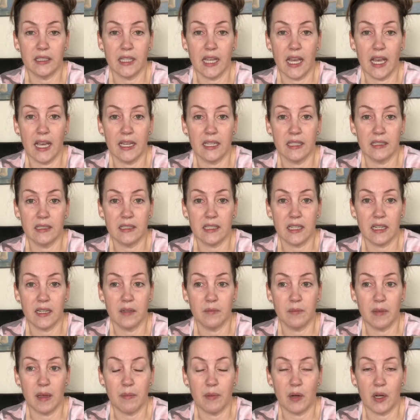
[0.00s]
and
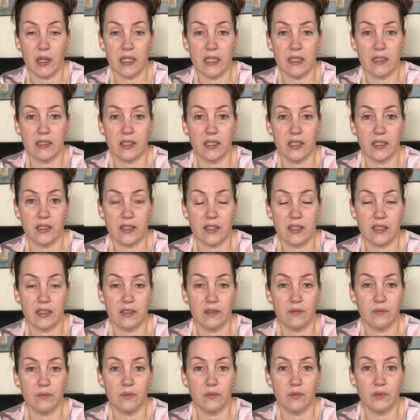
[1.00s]
my body starts
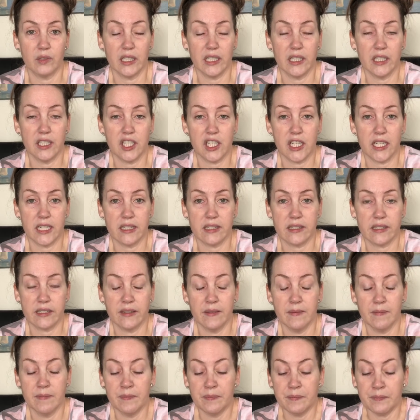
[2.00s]
to readjust.
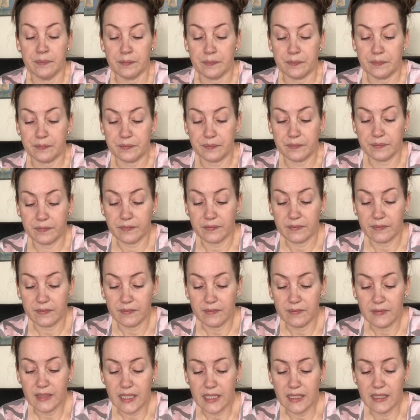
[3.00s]

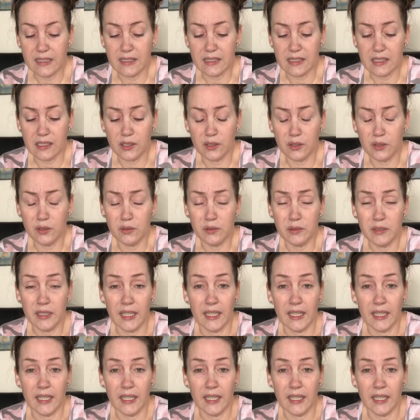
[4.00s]
So,